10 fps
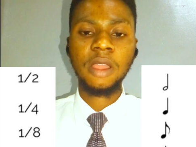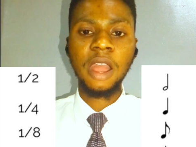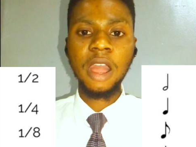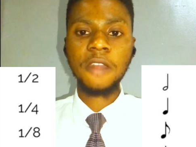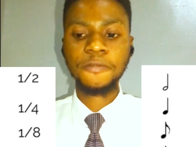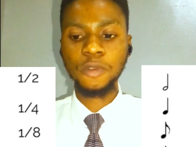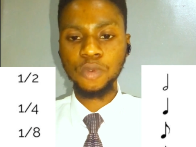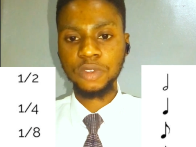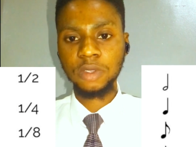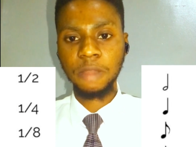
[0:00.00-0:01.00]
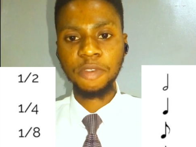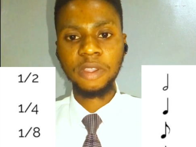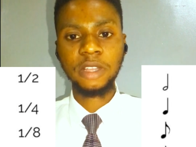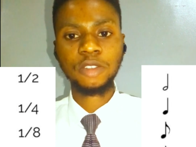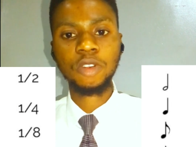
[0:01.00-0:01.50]
half note.
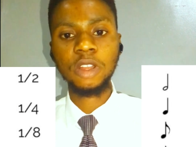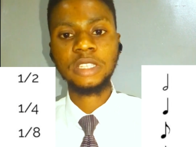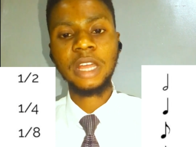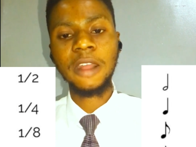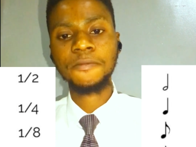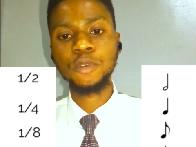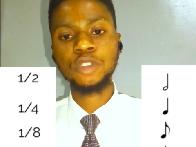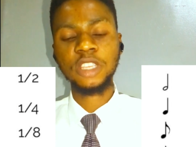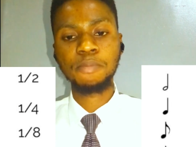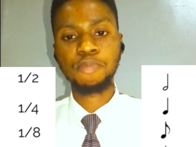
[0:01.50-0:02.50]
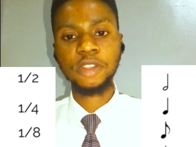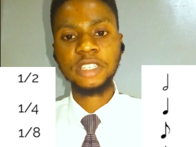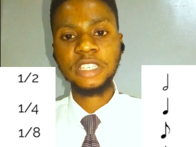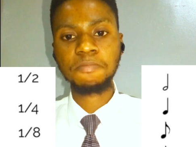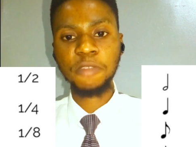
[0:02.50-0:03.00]
Americans call it half note in
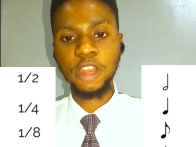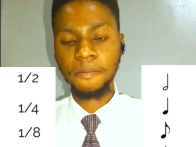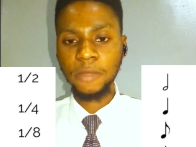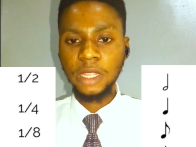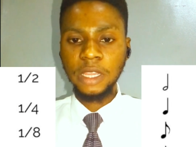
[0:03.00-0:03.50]
British meaning.